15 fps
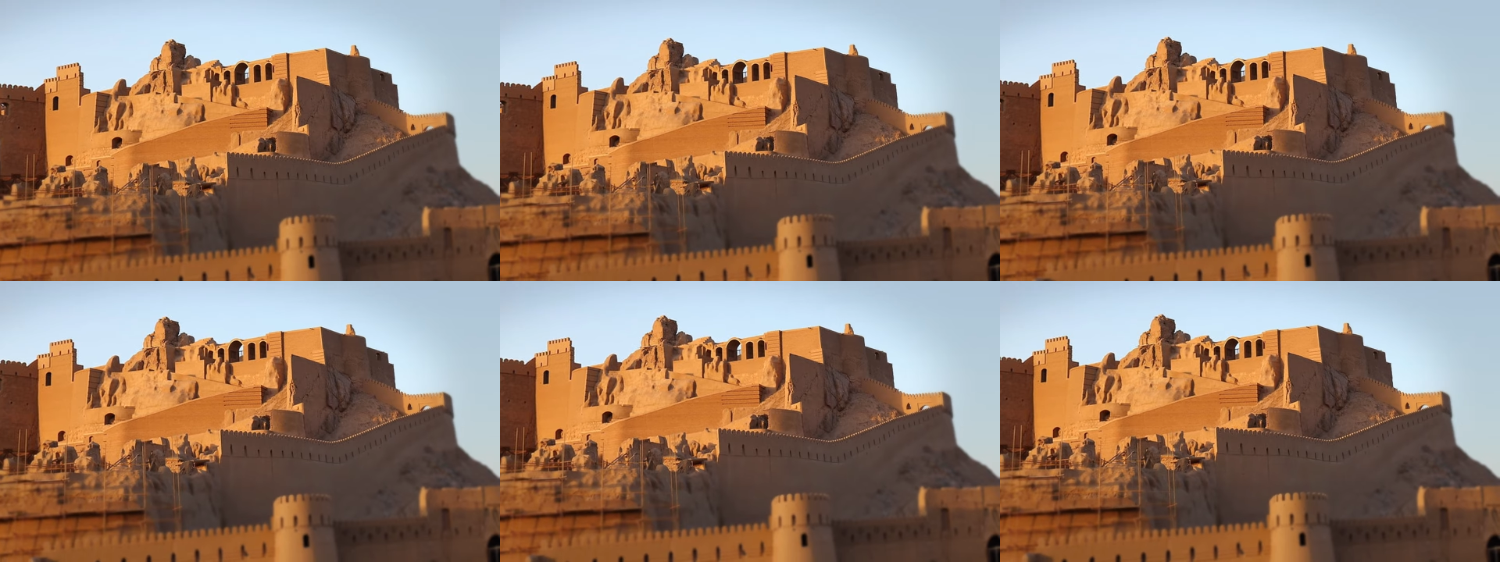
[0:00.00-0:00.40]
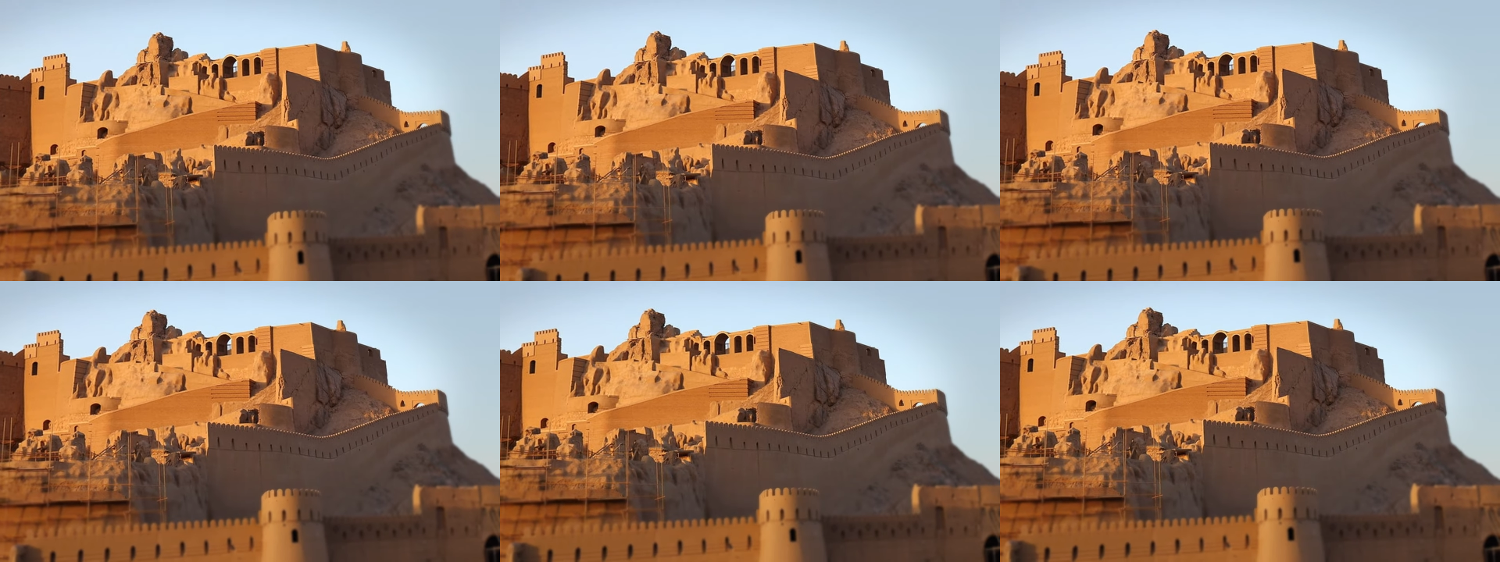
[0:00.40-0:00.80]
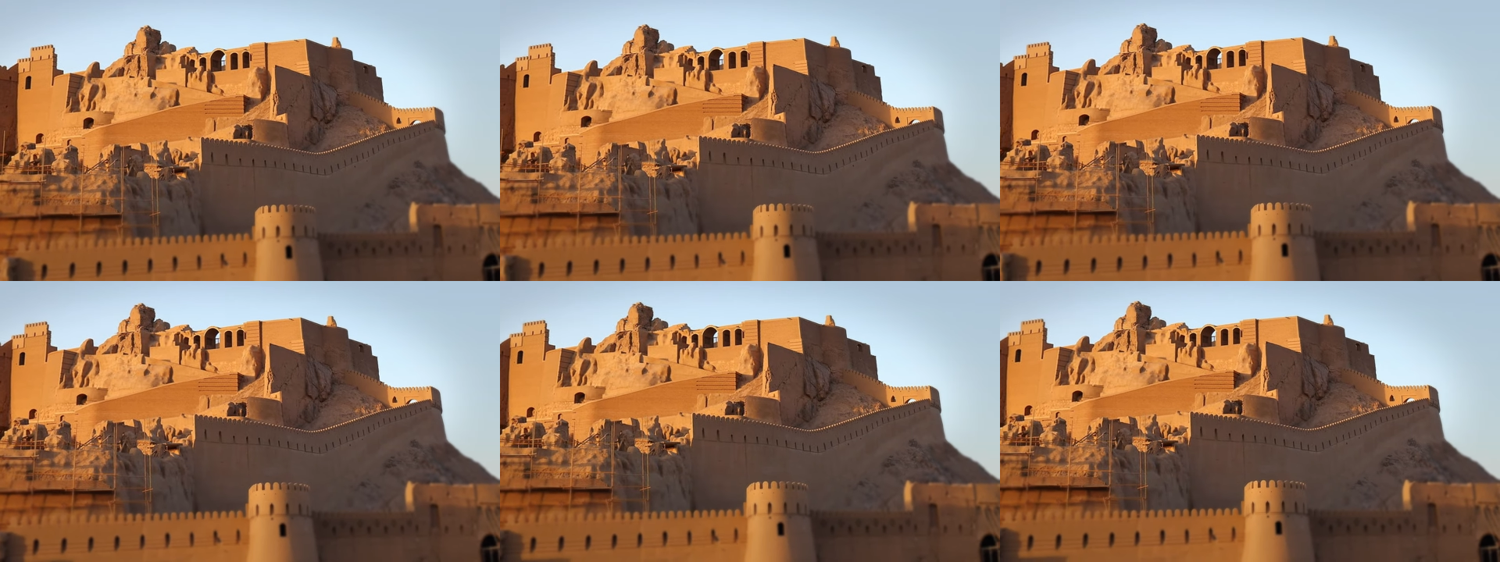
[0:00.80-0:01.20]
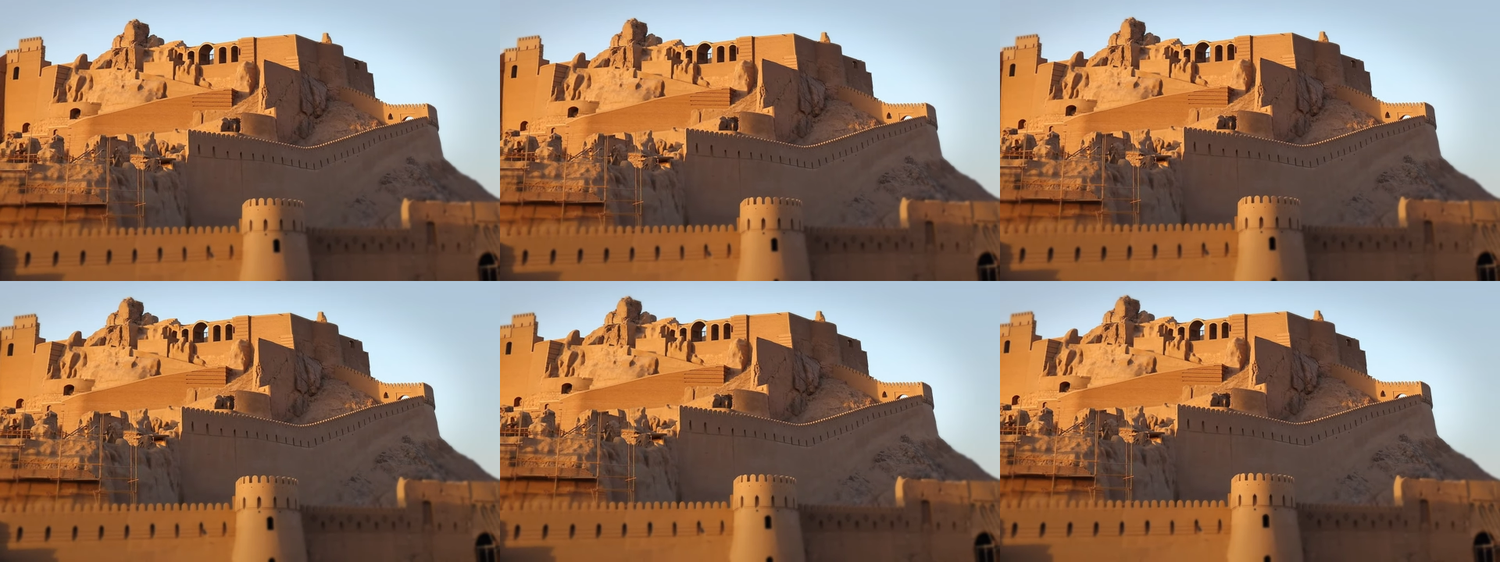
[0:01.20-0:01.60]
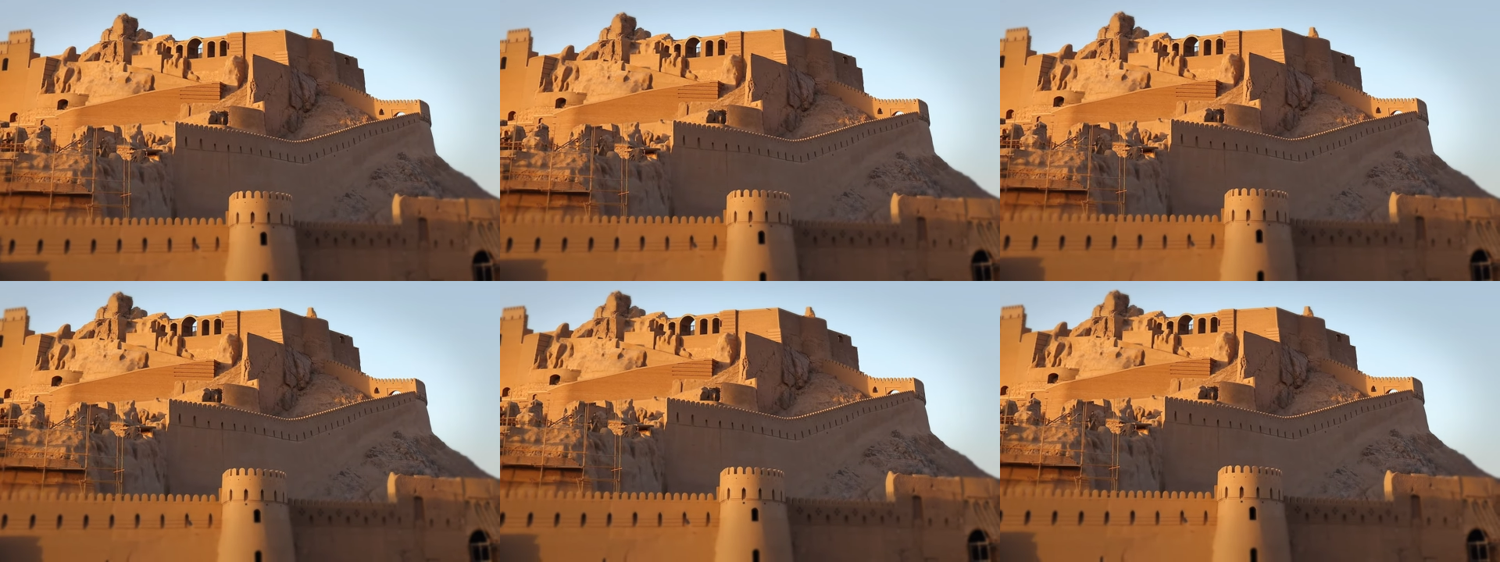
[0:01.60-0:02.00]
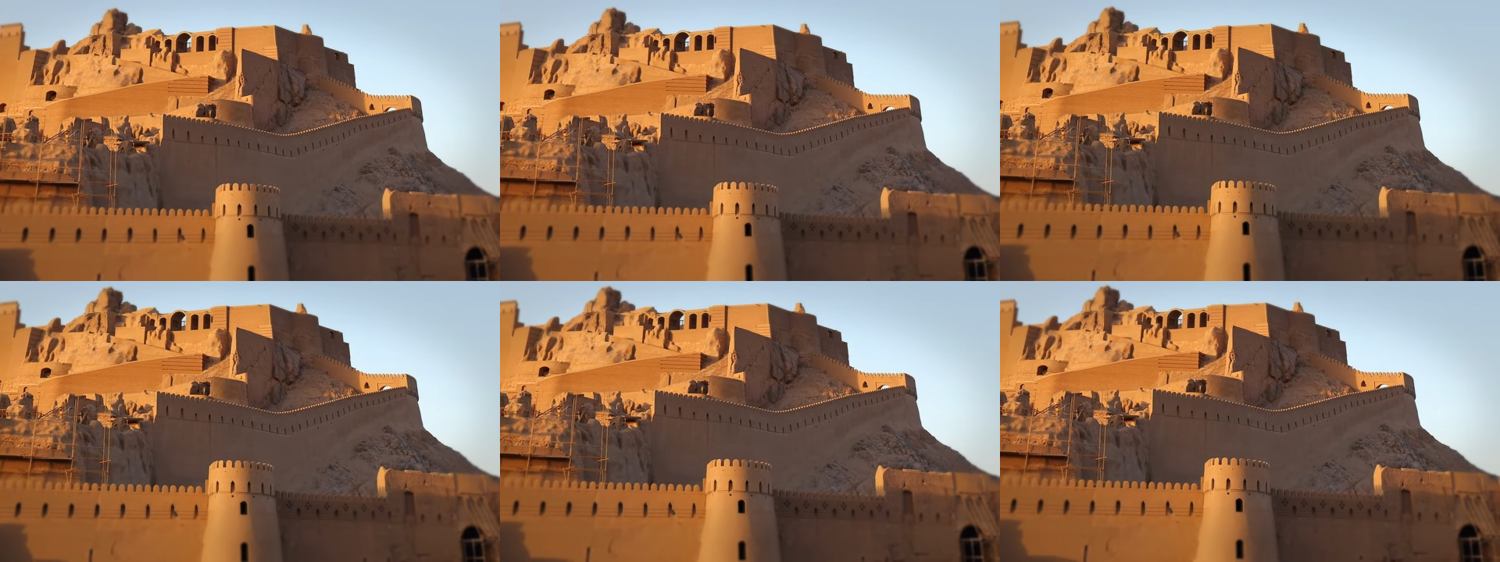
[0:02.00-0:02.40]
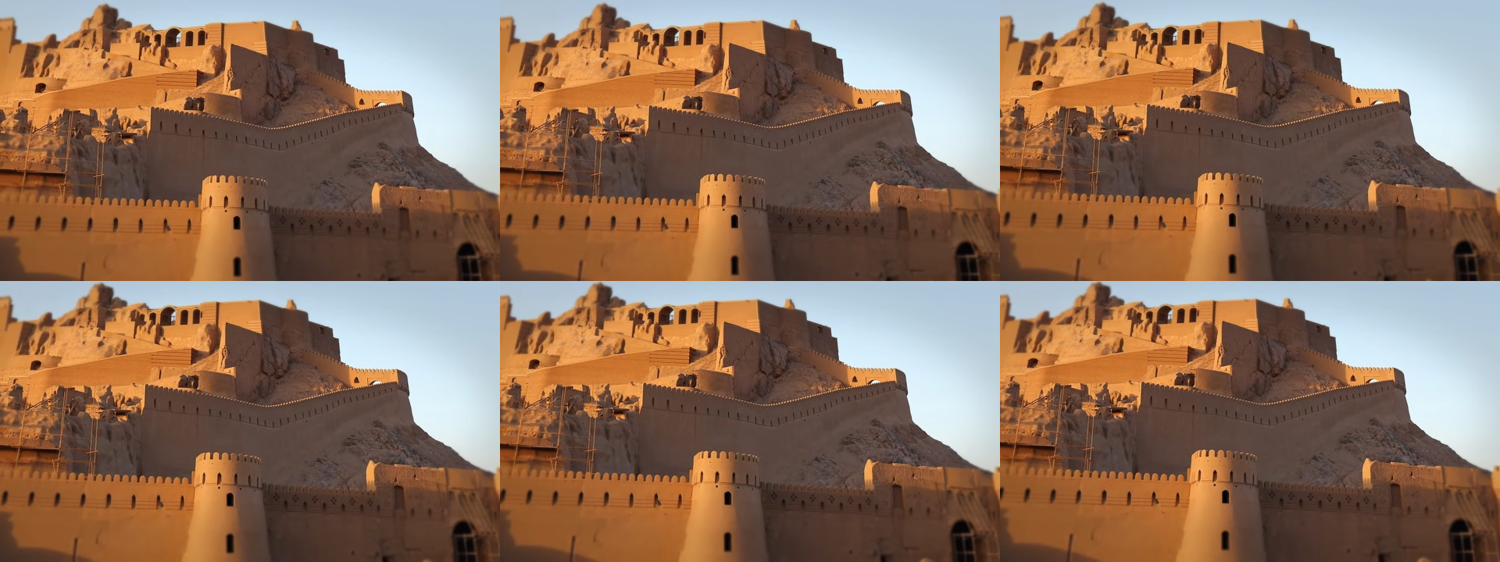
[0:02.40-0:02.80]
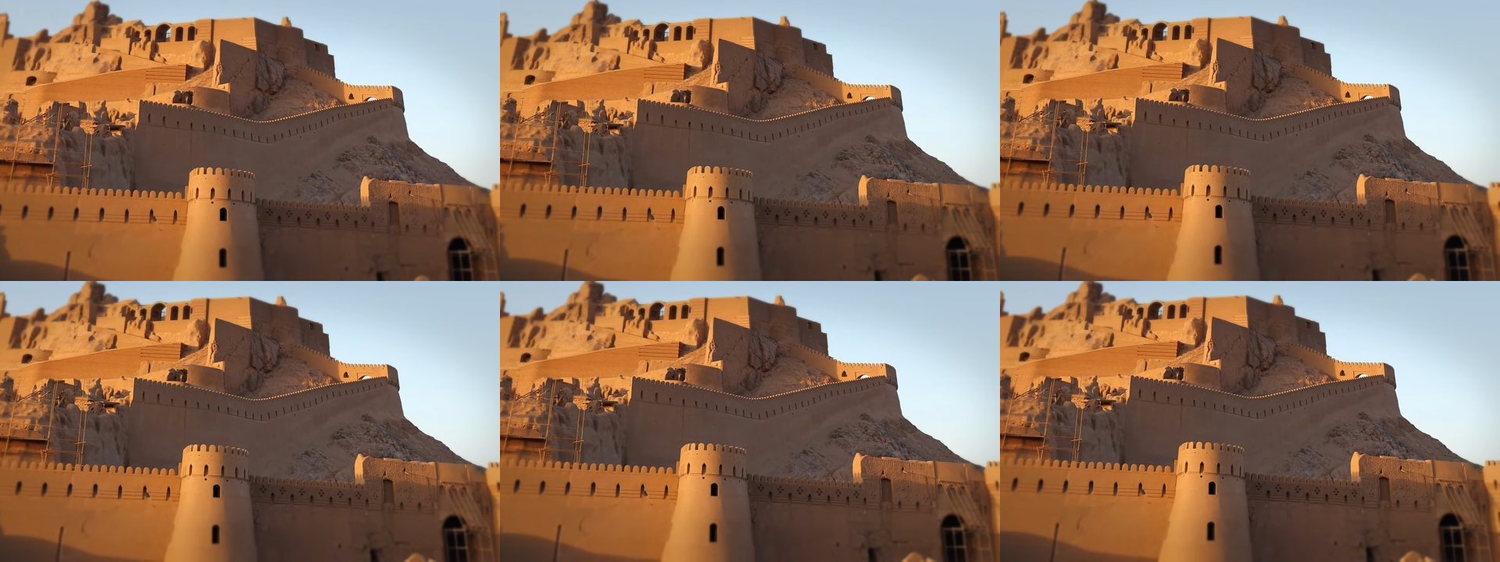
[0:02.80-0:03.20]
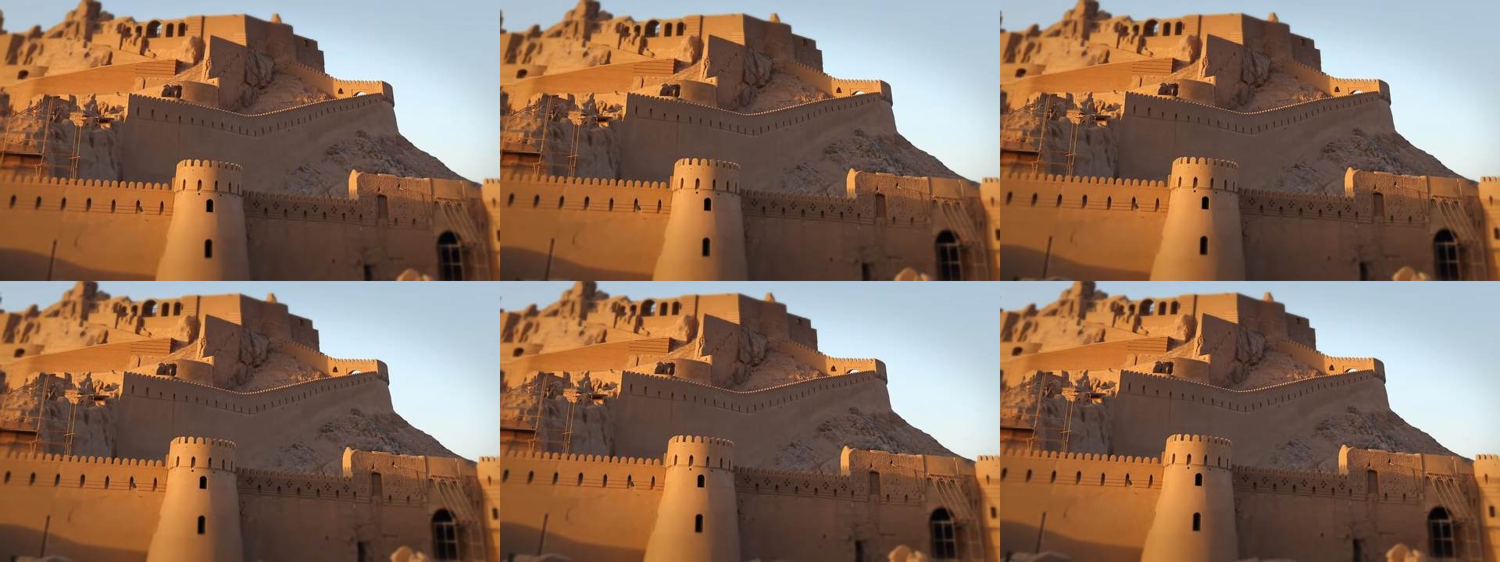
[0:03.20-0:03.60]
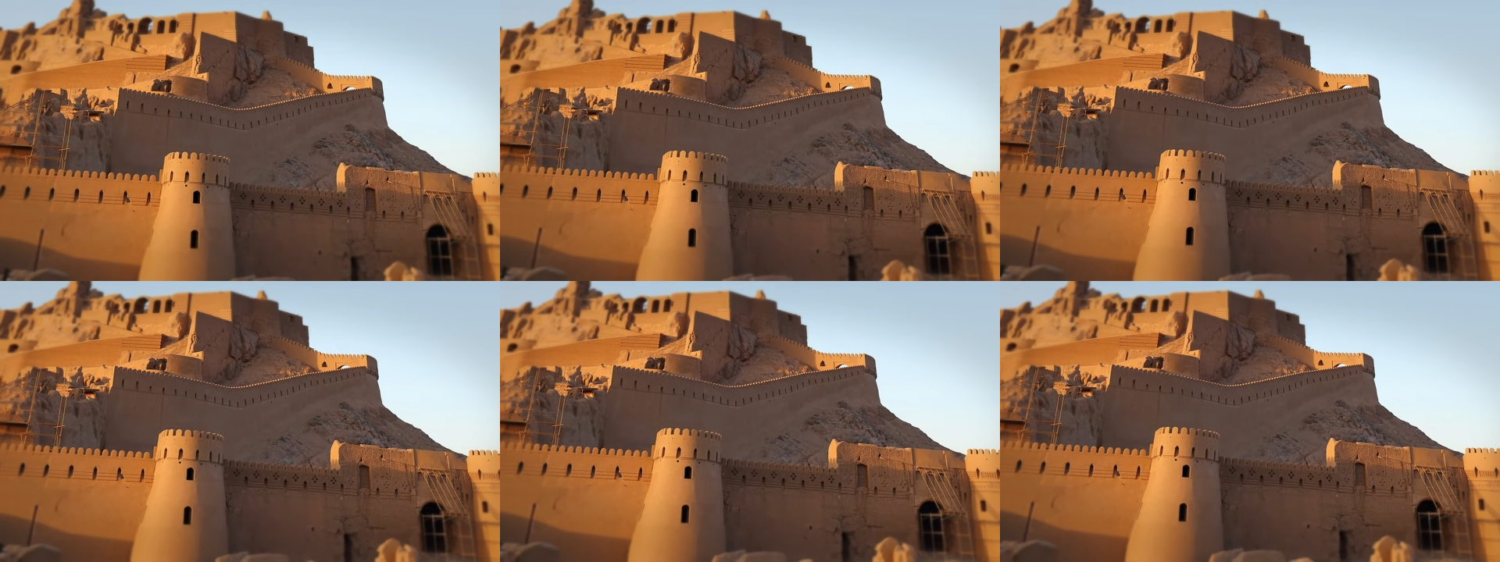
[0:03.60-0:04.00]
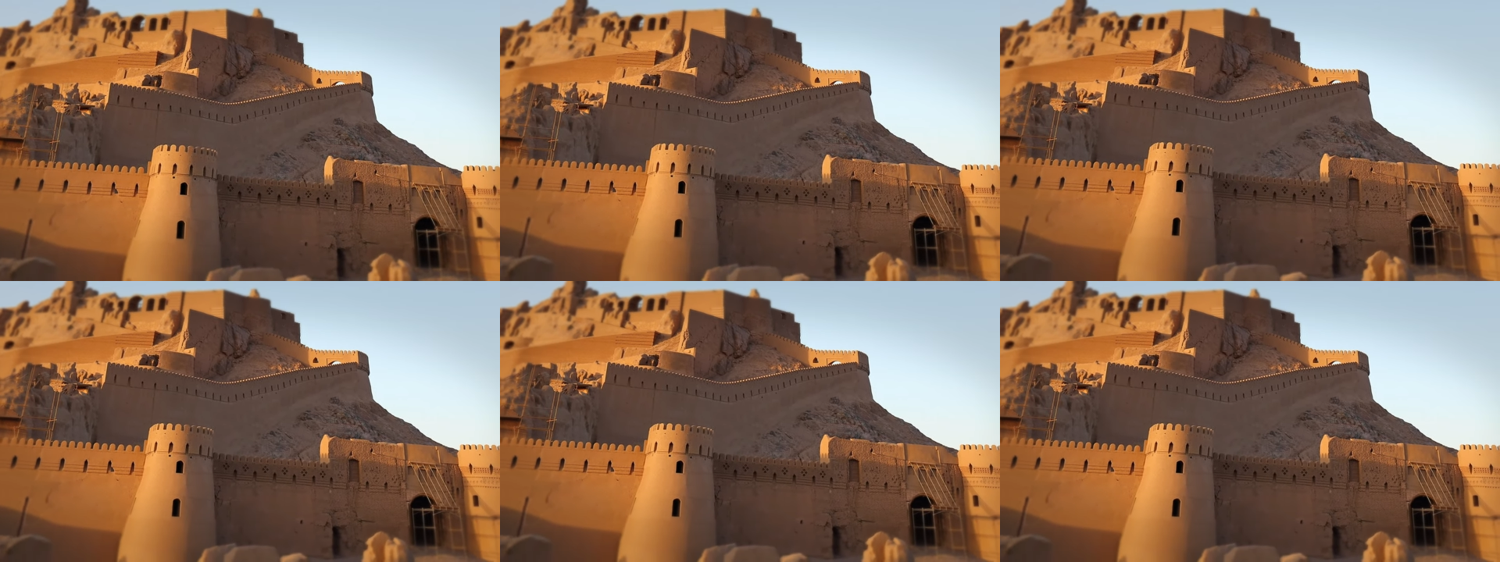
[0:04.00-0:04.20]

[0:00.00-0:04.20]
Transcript: [unreadable: no face in view]